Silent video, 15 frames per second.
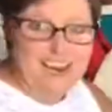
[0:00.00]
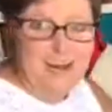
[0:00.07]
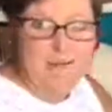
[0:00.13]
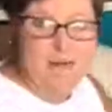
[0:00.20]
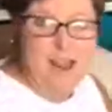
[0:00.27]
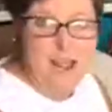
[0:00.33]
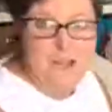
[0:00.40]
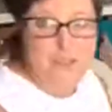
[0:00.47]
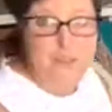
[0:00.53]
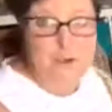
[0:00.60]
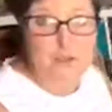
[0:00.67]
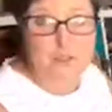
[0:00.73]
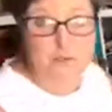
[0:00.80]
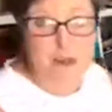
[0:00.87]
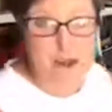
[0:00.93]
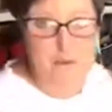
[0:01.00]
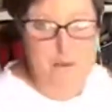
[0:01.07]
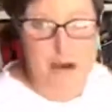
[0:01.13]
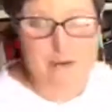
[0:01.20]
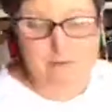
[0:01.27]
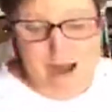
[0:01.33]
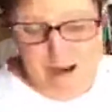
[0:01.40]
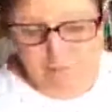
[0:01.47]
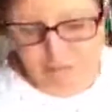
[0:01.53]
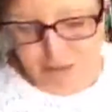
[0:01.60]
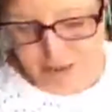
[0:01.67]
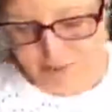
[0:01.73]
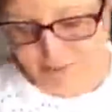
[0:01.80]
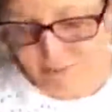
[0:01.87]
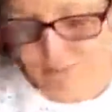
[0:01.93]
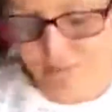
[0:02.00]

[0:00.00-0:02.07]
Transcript: out and do it the right way round